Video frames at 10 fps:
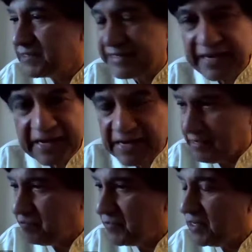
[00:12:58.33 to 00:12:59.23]

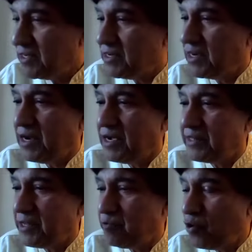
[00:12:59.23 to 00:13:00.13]
Secondly,
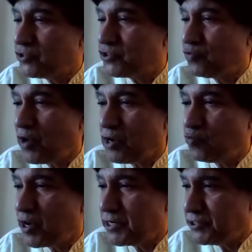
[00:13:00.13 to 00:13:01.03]
the
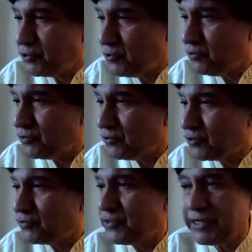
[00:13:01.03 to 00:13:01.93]
post-World War II
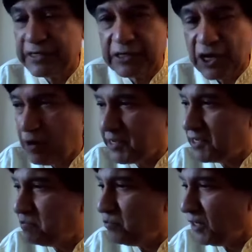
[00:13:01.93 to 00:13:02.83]
socioeconomic,